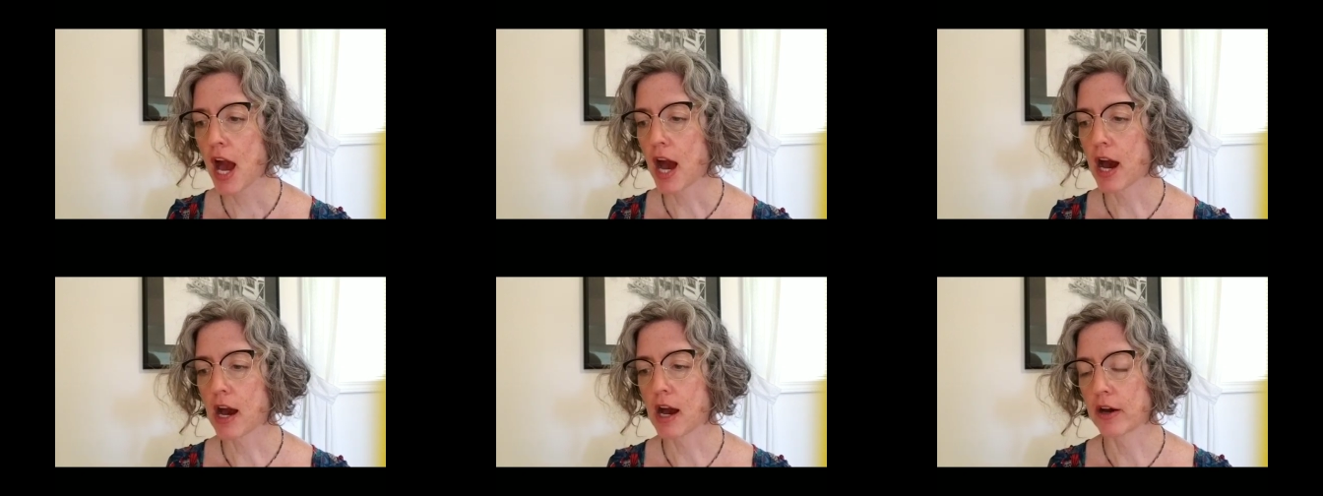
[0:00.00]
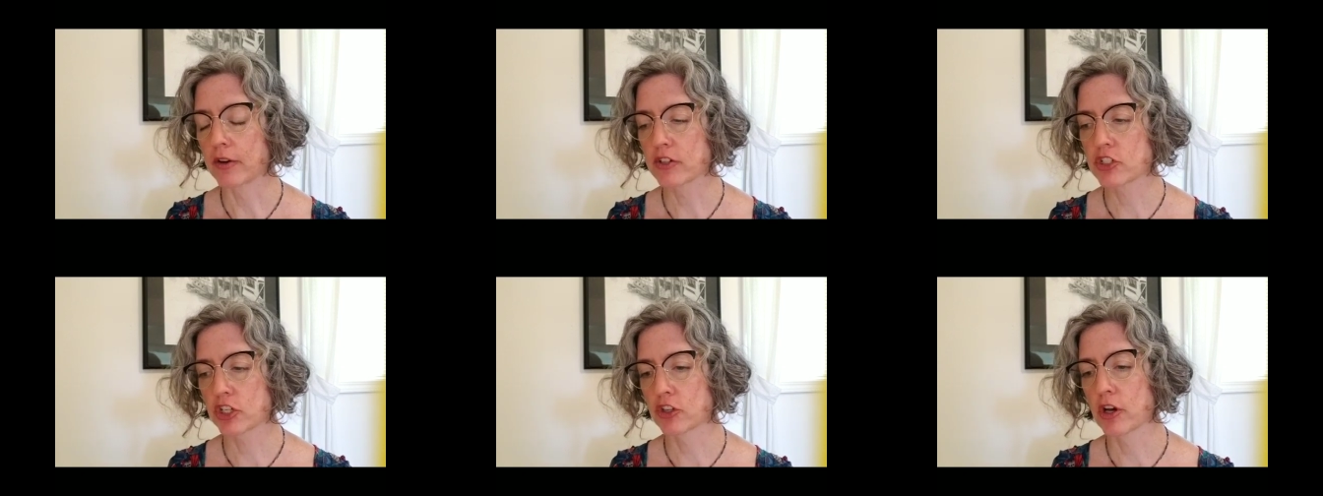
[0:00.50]
Uh,
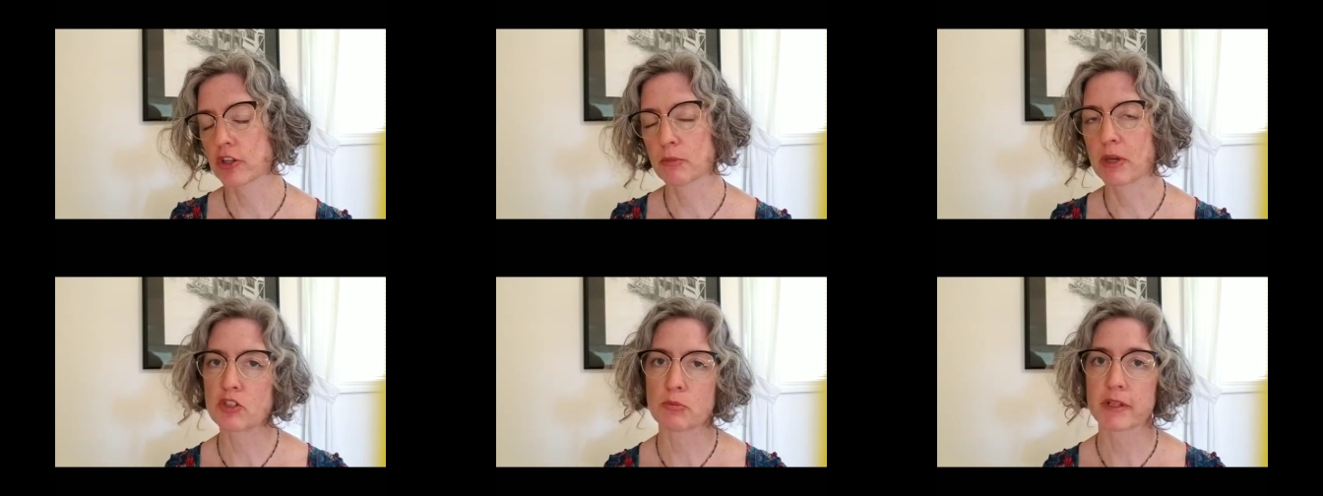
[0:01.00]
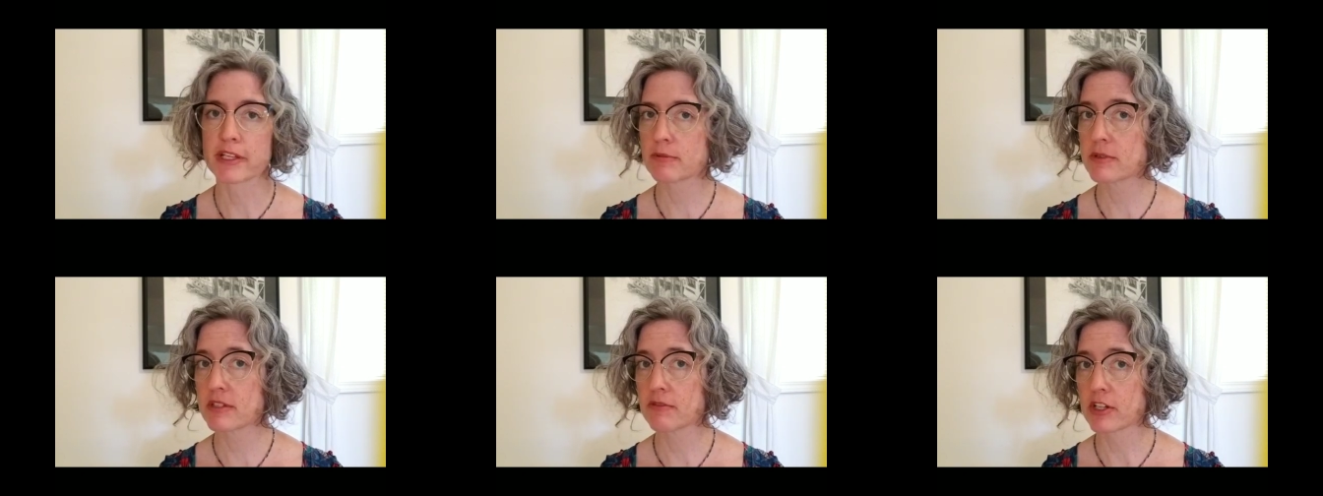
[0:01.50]
check your other major
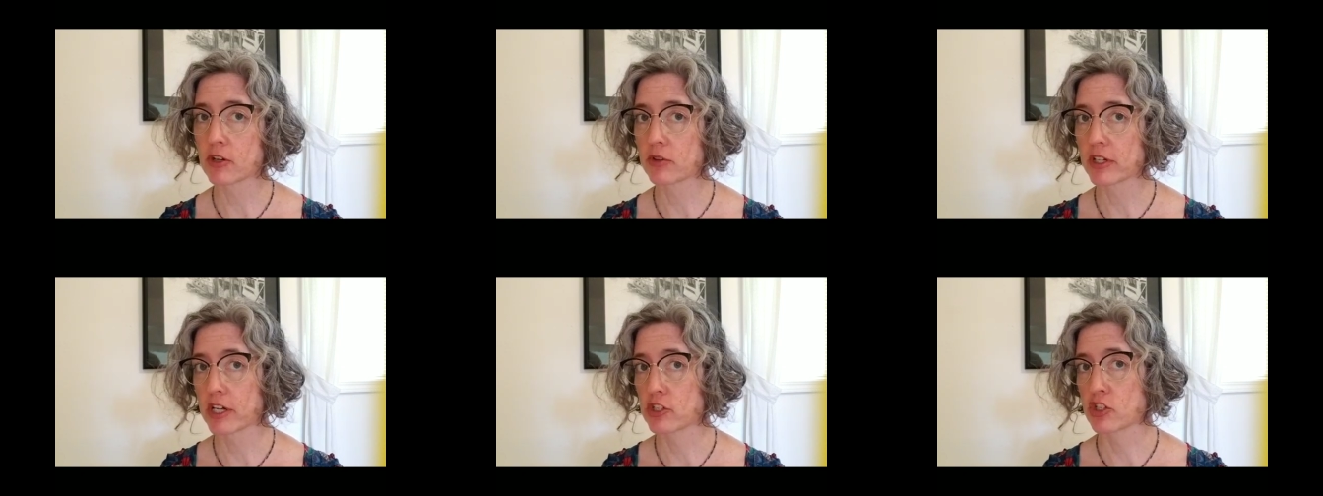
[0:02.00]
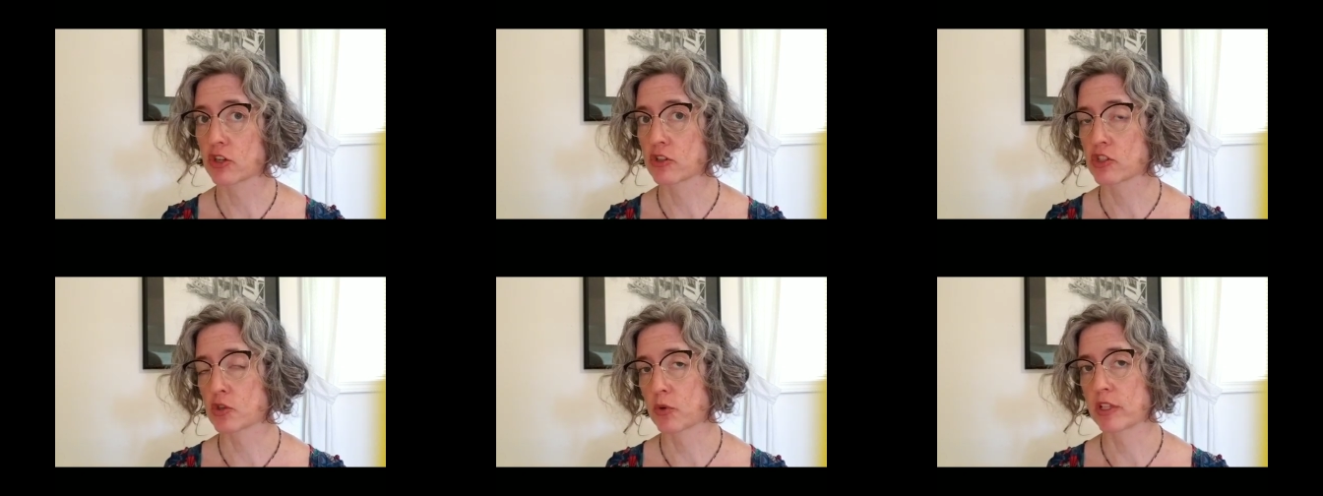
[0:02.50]
placements if I don't catch your
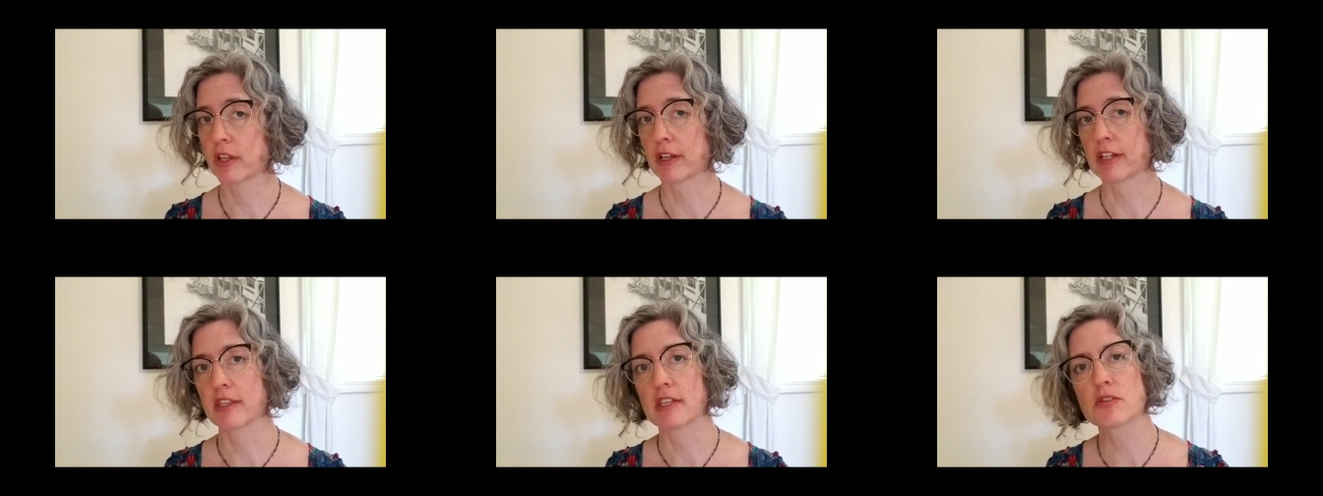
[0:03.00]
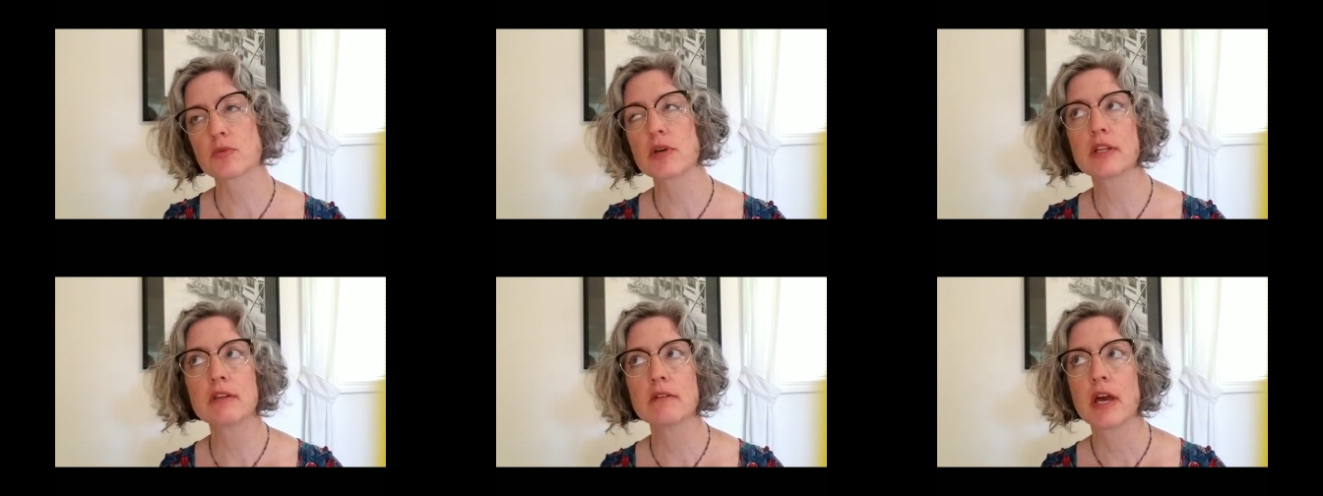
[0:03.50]
storyline in this
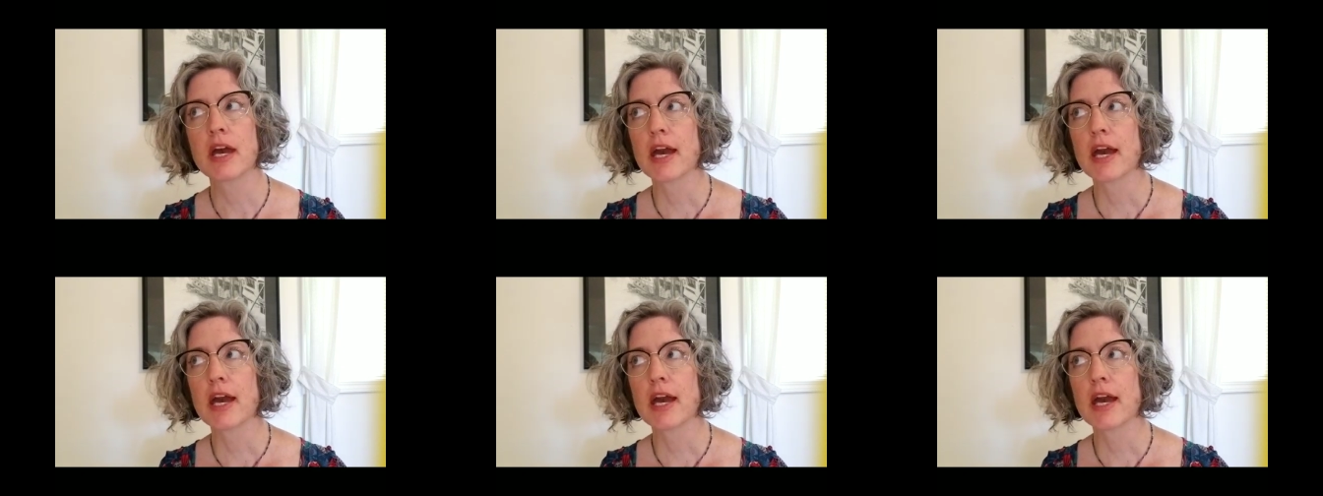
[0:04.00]
one.